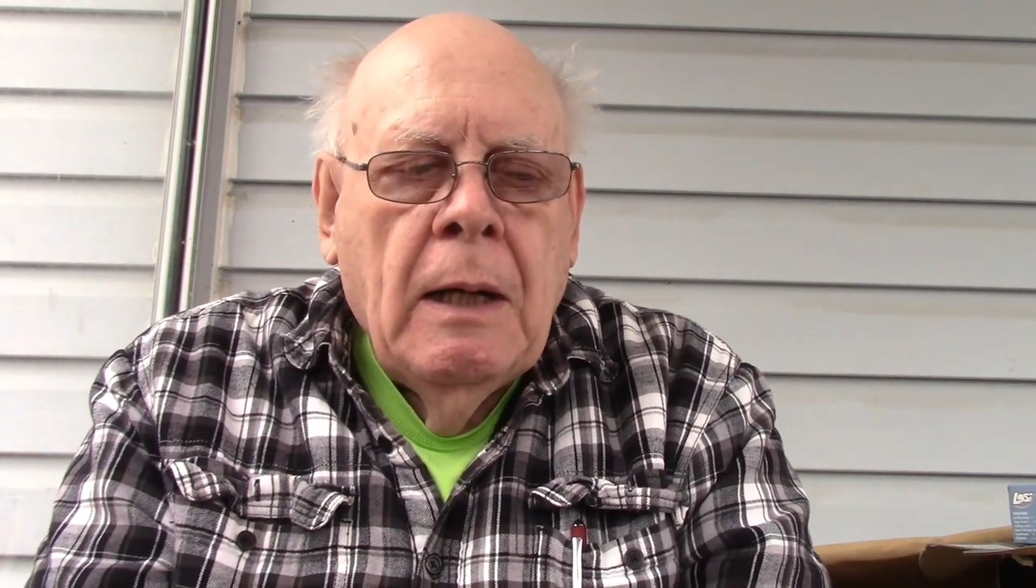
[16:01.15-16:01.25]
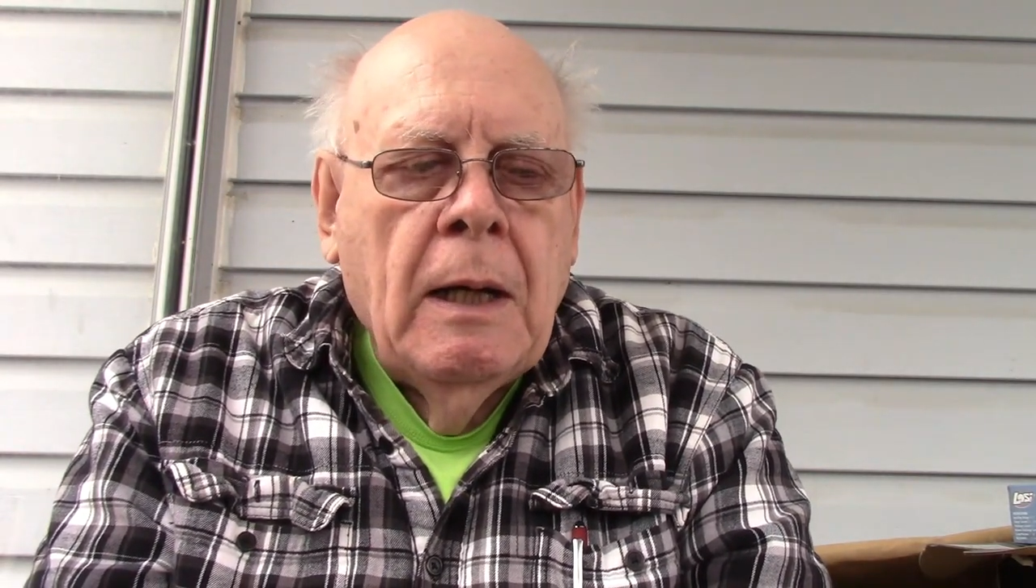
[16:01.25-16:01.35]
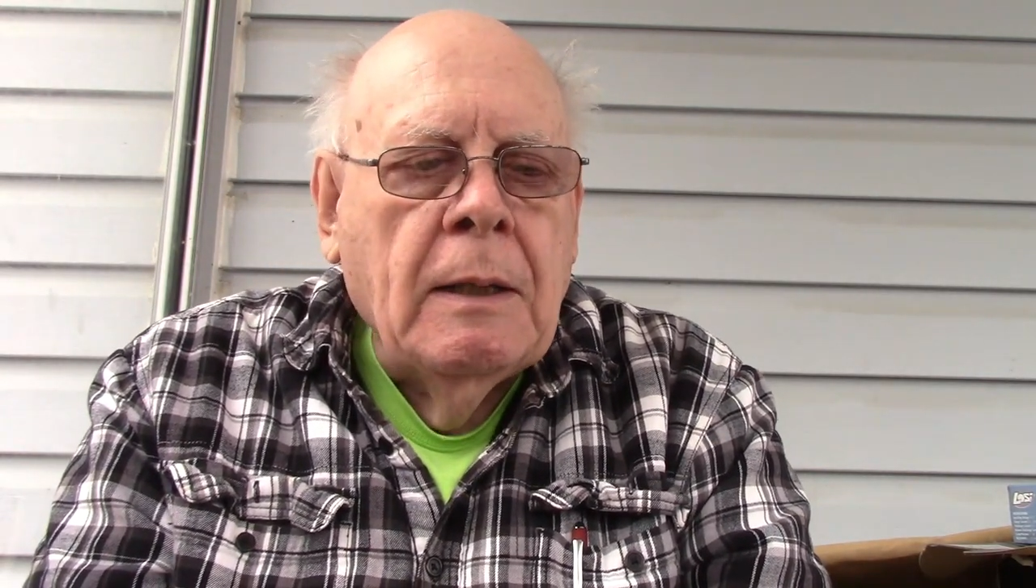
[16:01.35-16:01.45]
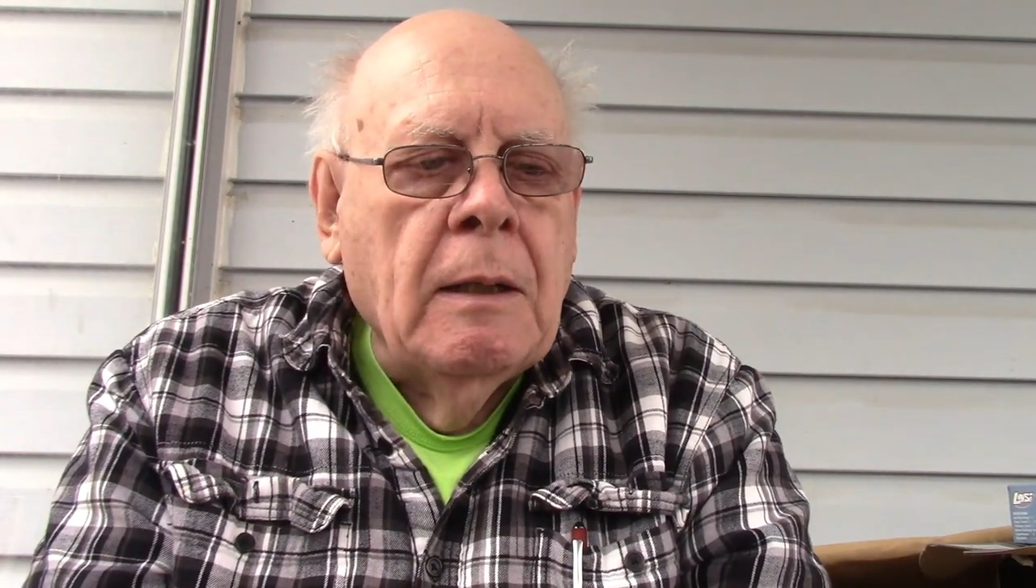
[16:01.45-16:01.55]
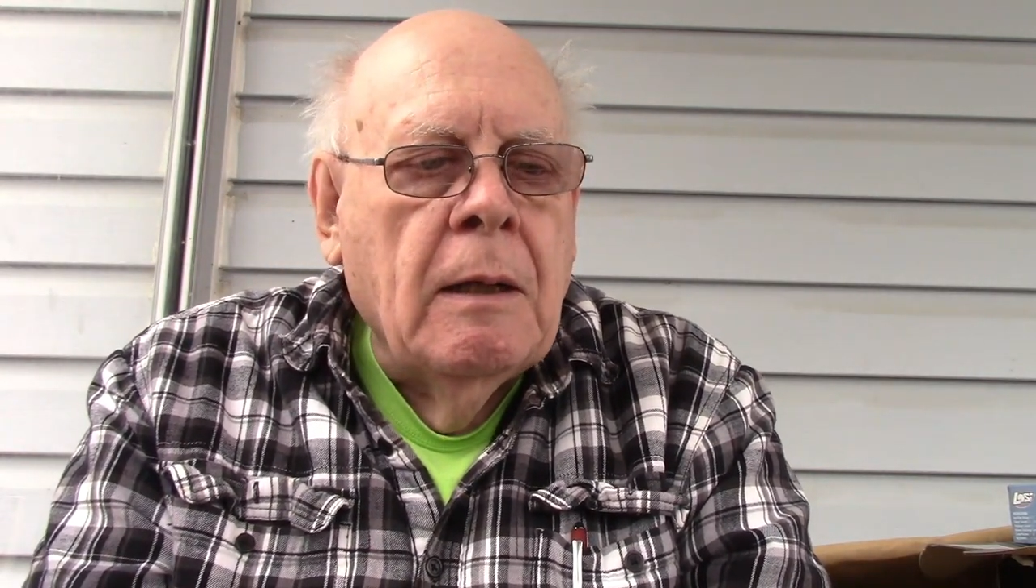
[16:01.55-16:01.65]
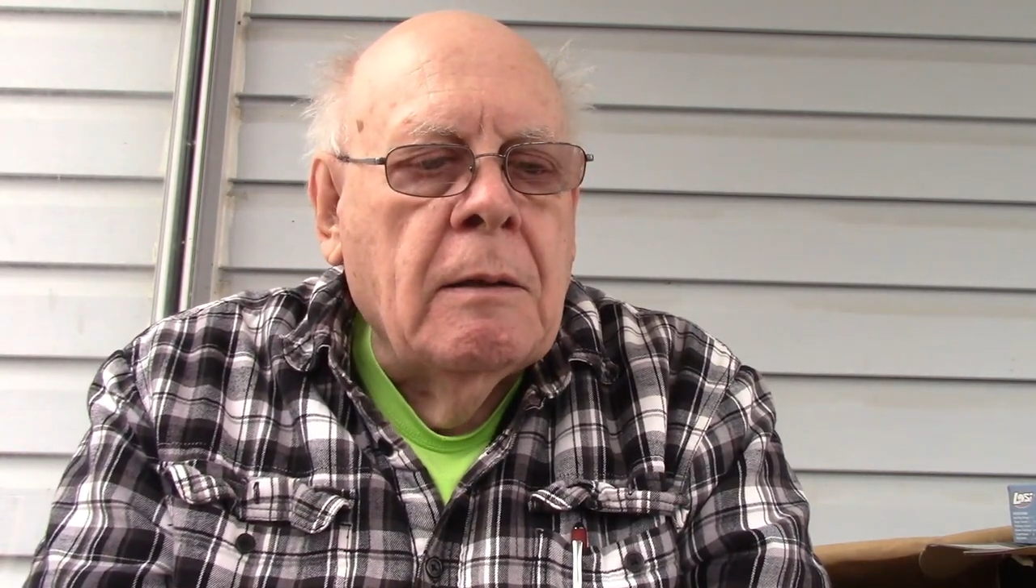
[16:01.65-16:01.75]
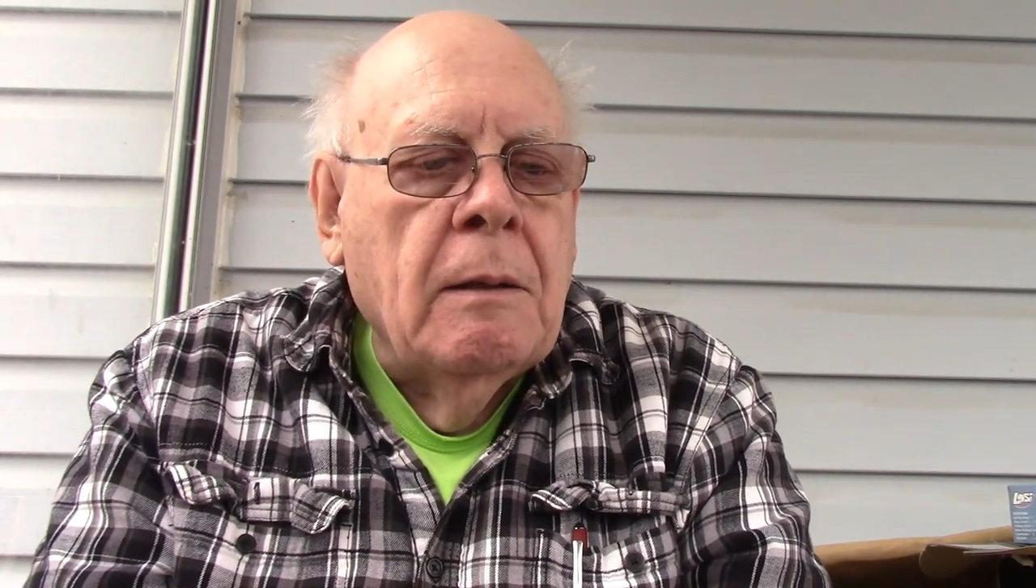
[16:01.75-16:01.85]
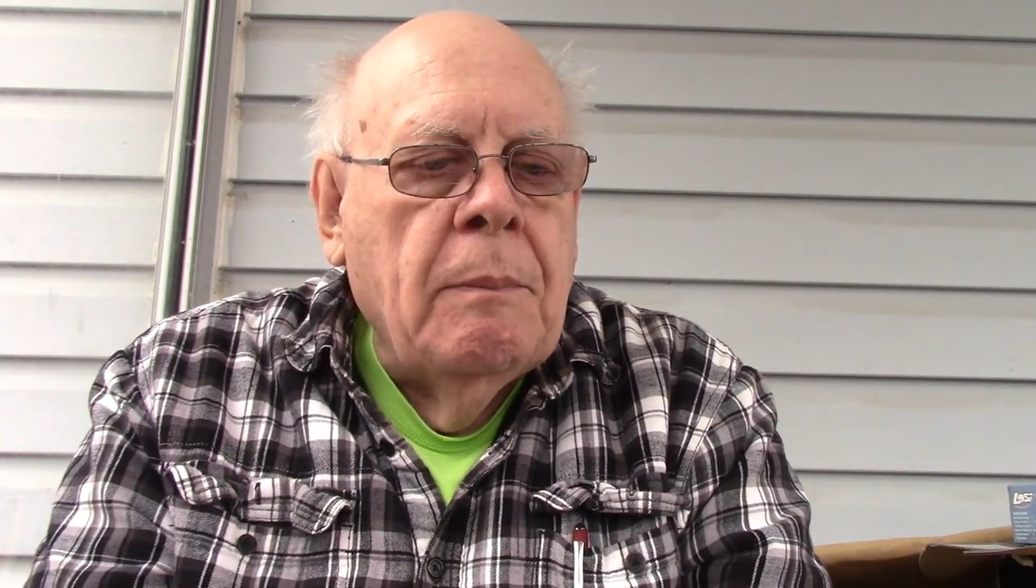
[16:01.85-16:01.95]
I got the